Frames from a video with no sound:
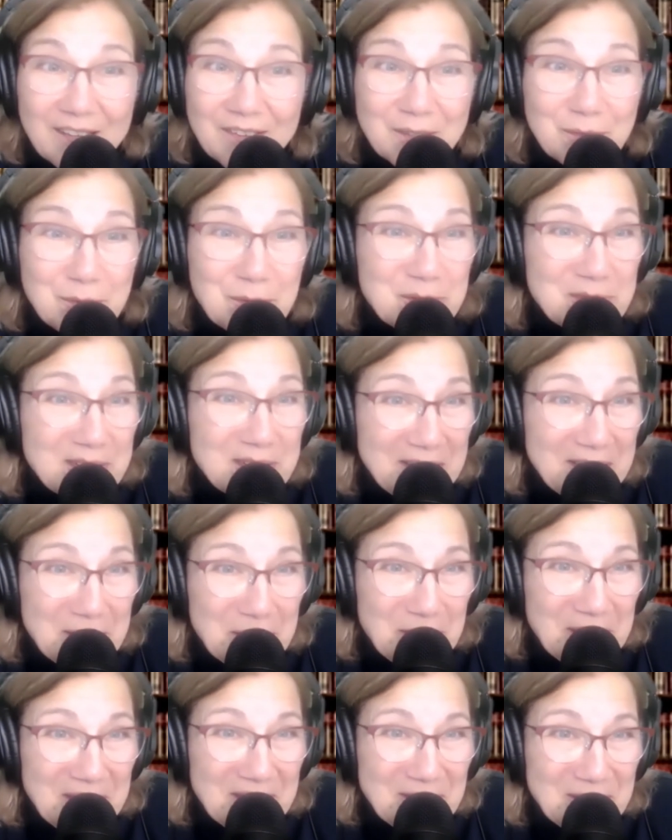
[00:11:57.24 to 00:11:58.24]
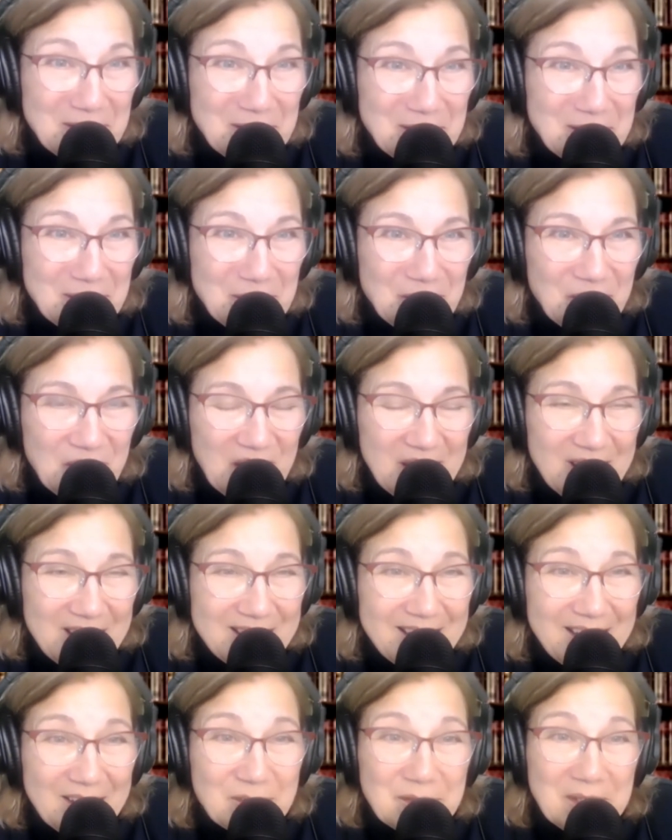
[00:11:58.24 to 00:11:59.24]
These are second graders.
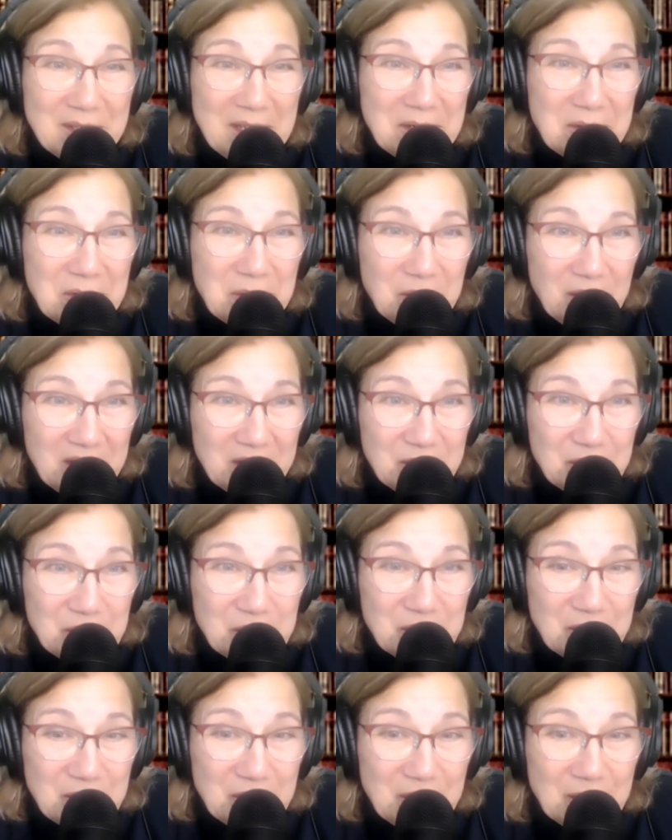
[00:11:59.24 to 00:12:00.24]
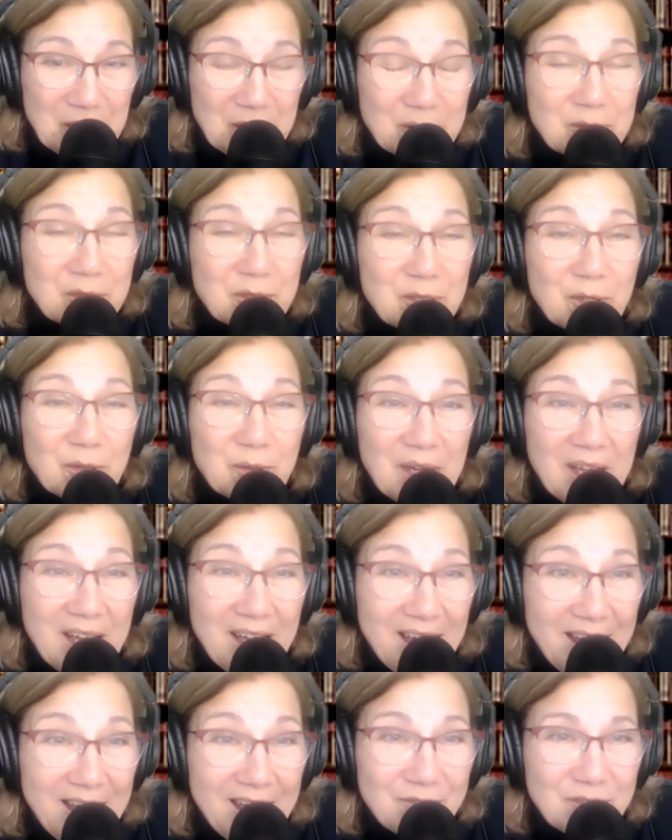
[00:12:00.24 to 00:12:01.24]
Now, second graders don't
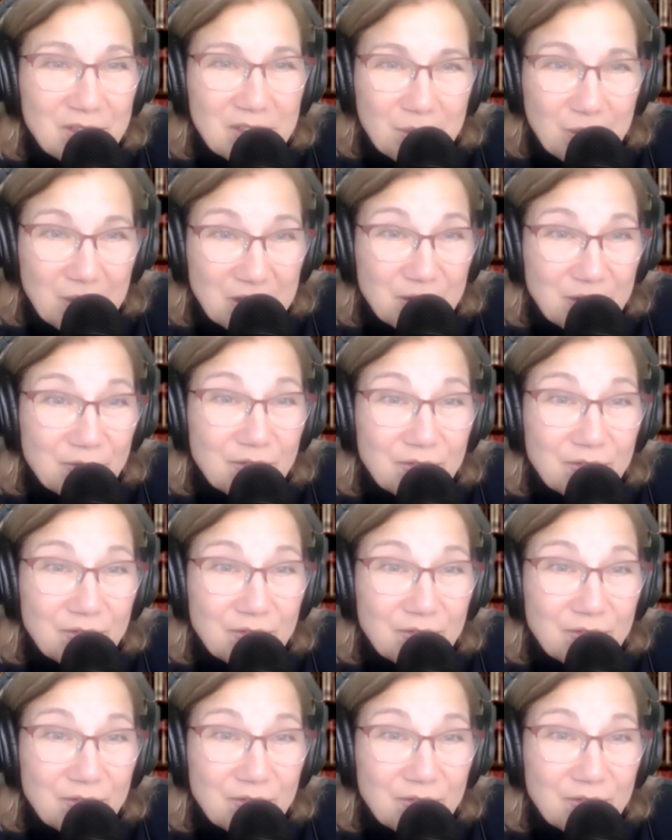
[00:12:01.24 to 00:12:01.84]
have as much